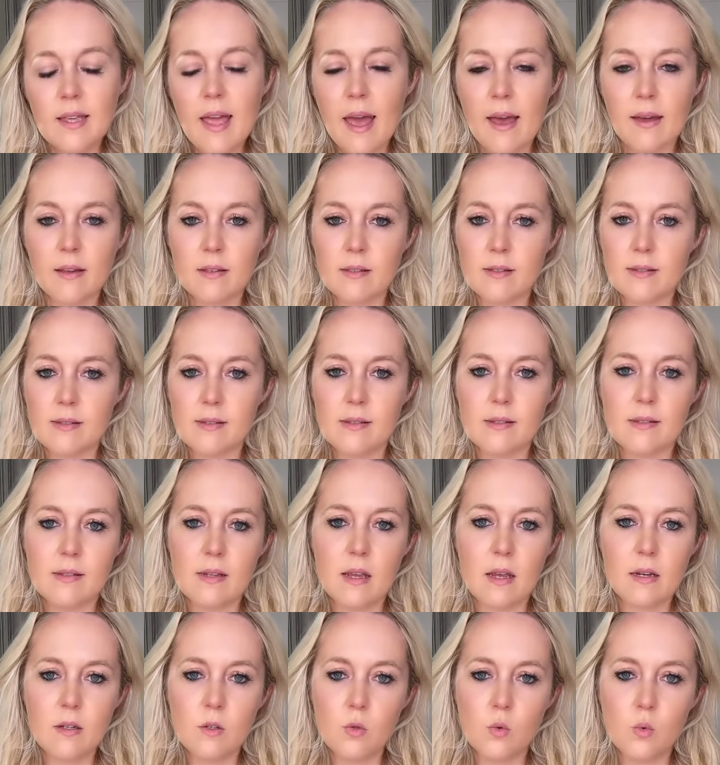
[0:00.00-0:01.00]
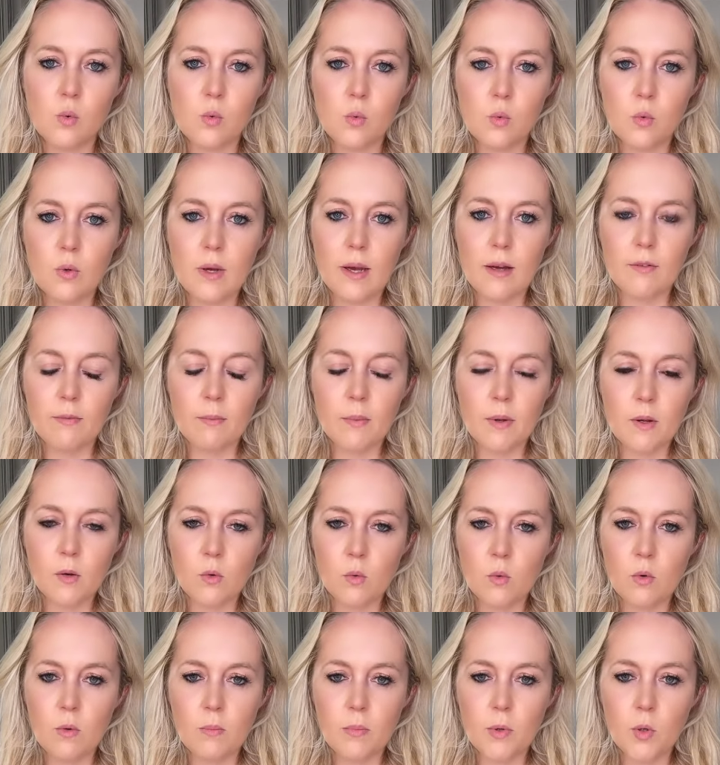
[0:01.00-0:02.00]
Yes, I do have my
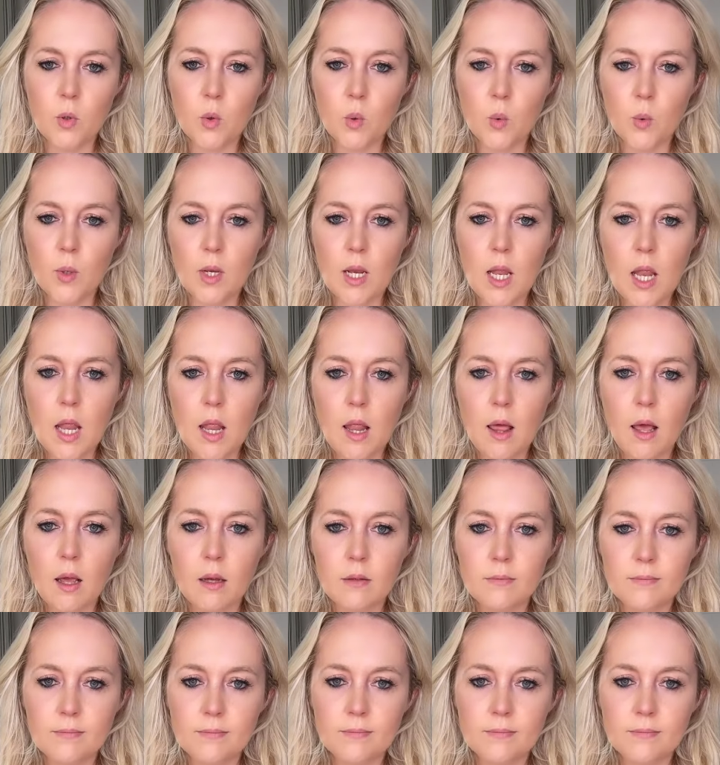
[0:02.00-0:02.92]
own pool.